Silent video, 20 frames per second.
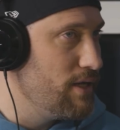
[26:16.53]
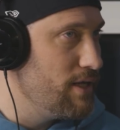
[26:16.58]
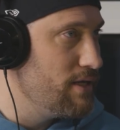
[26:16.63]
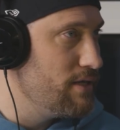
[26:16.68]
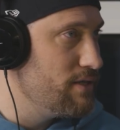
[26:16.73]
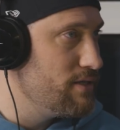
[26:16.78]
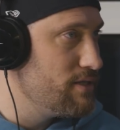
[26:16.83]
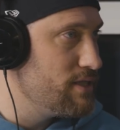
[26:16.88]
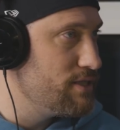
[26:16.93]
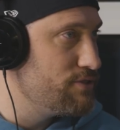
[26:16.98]

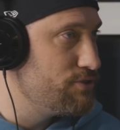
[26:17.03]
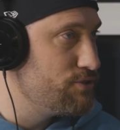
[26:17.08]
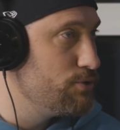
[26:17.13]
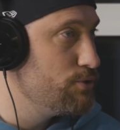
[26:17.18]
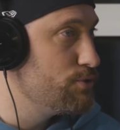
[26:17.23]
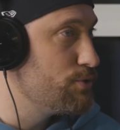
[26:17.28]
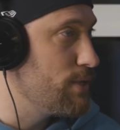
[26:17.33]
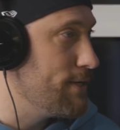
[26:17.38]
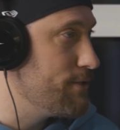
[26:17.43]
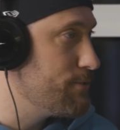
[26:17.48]
is it's
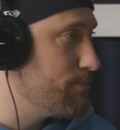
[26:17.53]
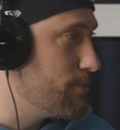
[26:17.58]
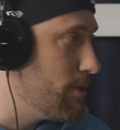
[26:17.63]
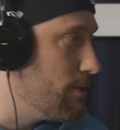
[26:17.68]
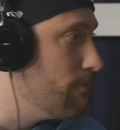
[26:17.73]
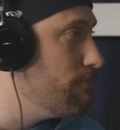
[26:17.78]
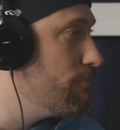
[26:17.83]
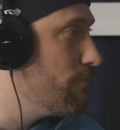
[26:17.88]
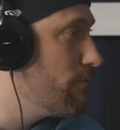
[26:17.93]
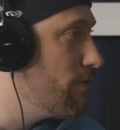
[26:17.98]
too
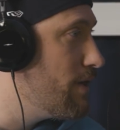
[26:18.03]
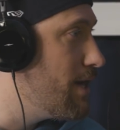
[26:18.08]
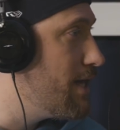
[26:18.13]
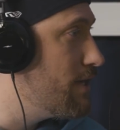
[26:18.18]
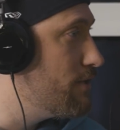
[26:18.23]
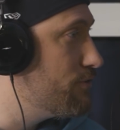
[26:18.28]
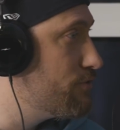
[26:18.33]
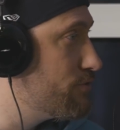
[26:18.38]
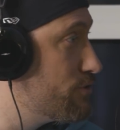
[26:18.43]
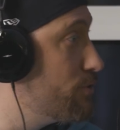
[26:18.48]
transparent
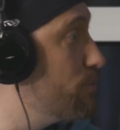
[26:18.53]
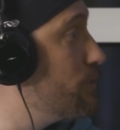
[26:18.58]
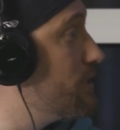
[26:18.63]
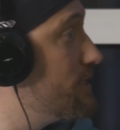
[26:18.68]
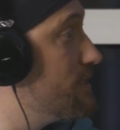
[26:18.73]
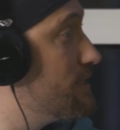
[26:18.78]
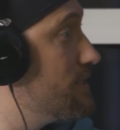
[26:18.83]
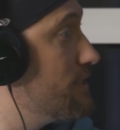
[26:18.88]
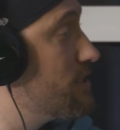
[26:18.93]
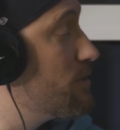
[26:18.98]
and it's too
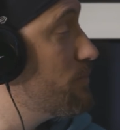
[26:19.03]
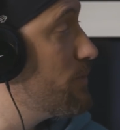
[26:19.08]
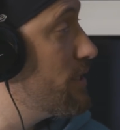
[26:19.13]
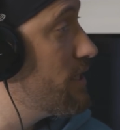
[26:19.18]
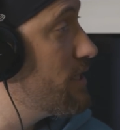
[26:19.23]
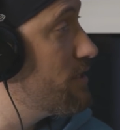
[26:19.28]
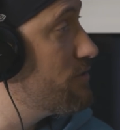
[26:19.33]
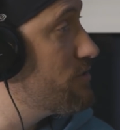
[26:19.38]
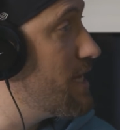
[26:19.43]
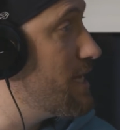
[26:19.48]
easy to
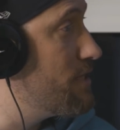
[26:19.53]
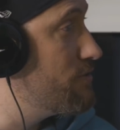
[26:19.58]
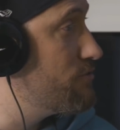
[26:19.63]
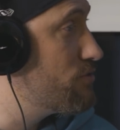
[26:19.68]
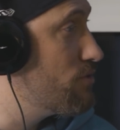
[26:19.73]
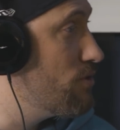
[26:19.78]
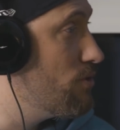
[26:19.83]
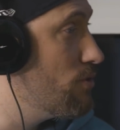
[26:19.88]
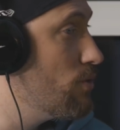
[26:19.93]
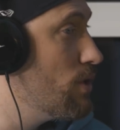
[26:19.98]
bid. And
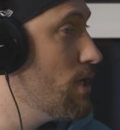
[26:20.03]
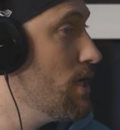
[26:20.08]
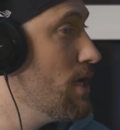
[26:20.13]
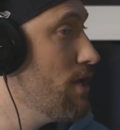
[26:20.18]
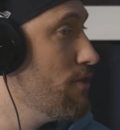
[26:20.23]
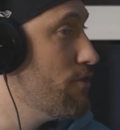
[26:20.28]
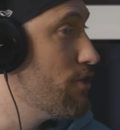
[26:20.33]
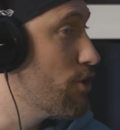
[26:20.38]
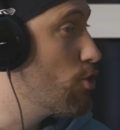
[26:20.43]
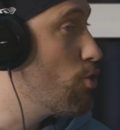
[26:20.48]
so
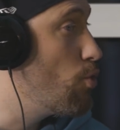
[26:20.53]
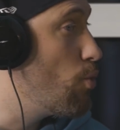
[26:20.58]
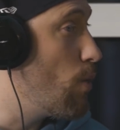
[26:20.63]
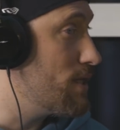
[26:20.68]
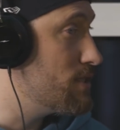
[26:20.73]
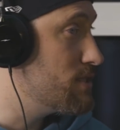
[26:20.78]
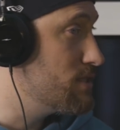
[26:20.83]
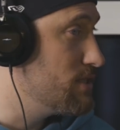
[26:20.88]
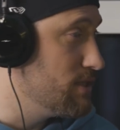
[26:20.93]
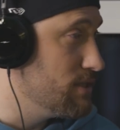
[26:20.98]
the
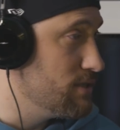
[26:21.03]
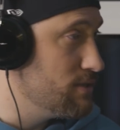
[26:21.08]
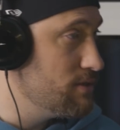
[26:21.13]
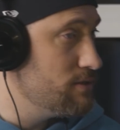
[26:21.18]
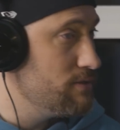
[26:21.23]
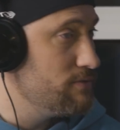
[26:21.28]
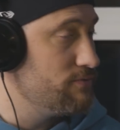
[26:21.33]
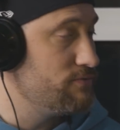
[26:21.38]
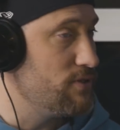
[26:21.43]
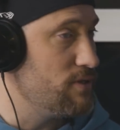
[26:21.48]

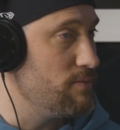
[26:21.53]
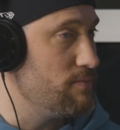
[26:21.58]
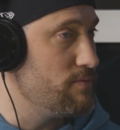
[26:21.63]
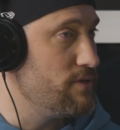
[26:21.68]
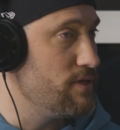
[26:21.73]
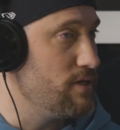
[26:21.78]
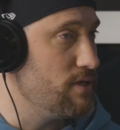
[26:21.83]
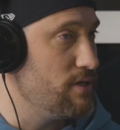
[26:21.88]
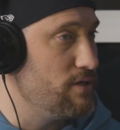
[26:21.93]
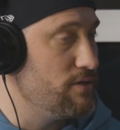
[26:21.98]
question from
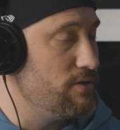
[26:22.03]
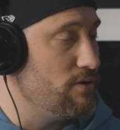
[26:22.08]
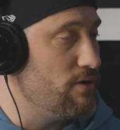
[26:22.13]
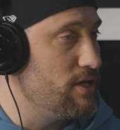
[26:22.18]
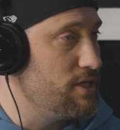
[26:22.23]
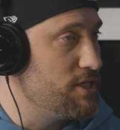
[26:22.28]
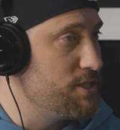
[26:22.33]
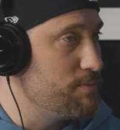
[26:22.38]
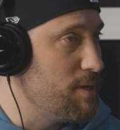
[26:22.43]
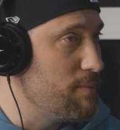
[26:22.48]
the
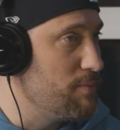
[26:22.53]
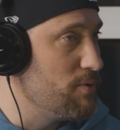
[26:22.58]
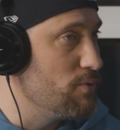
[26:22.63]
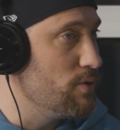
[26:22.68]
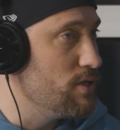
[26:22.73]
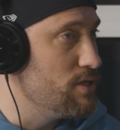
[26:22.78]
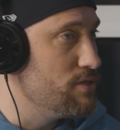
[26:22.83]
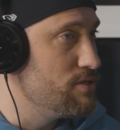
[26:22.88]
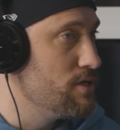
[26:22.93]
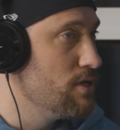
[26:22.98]
audience member
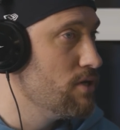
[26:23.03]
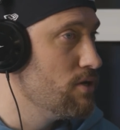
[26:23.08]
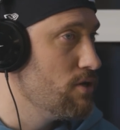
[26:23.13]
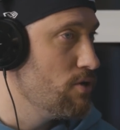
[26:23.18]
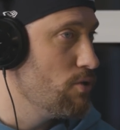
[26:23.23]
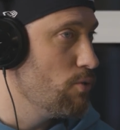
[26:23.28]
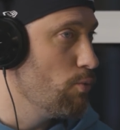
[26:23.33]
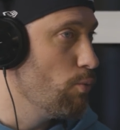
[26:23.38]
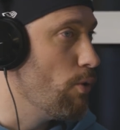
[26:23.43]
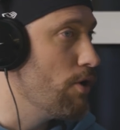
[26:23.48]
was,
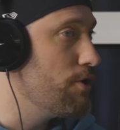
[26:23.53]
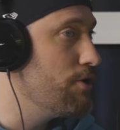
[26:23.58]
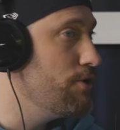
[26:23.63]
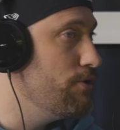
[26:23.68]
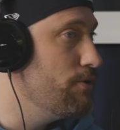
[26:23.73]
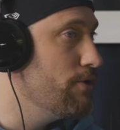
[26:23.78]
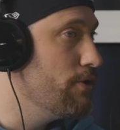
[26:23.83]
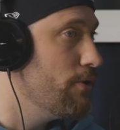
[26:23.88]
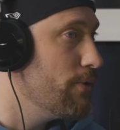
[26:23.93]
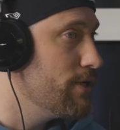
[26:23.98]
what are
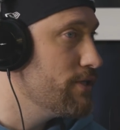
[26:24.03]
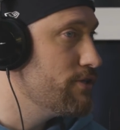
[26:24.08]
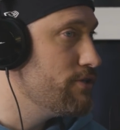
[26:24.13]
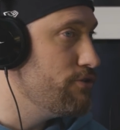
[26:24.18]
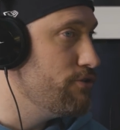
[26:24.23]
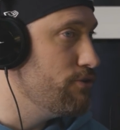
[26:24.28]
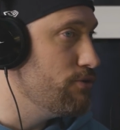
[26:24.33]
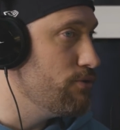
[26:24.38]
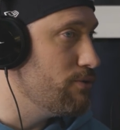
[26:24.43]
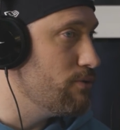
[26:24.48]
you going to
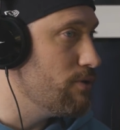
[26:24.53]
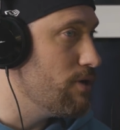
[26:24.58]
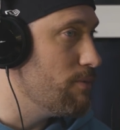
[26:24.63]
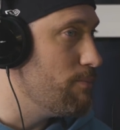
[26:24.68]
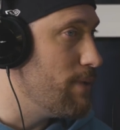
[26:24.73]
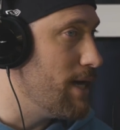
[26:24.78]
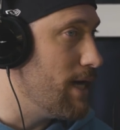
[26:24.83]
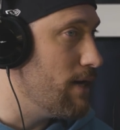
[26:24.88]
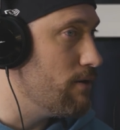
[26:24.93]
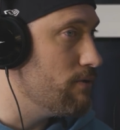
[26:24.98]
do
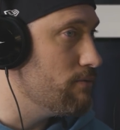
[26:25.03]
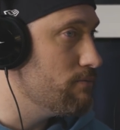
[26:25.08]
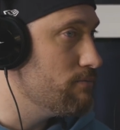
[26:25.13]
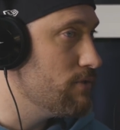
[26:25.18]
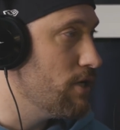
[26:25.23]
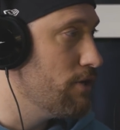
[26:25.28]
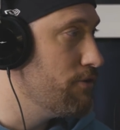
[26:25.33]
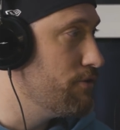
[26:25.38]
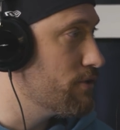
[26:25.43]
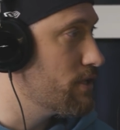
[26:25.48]
about
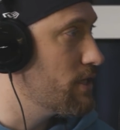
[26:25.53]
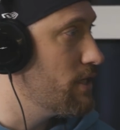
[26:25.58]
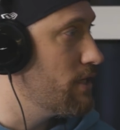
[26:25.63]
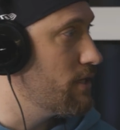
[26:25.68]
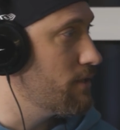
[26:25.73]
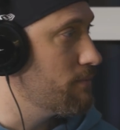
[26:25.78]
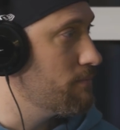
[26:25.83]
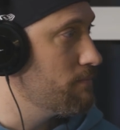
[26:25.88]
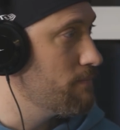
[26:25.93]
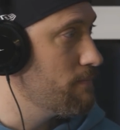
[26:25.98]

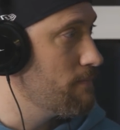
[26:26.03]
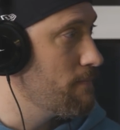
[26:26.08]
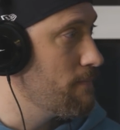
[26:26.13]
undercutting?